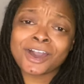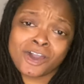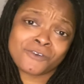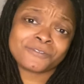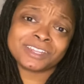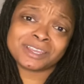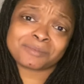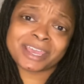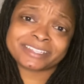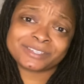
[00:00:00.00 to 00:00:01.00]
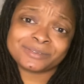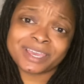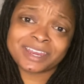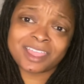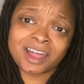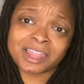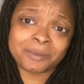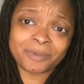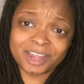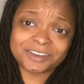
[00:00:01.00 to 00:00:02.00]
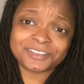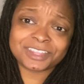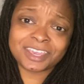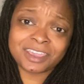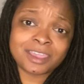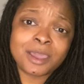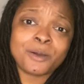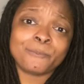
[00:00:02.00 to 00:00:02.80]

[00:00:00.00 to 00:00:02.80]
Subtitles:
Hopefully I'm not too late and y'all ain't bought everything,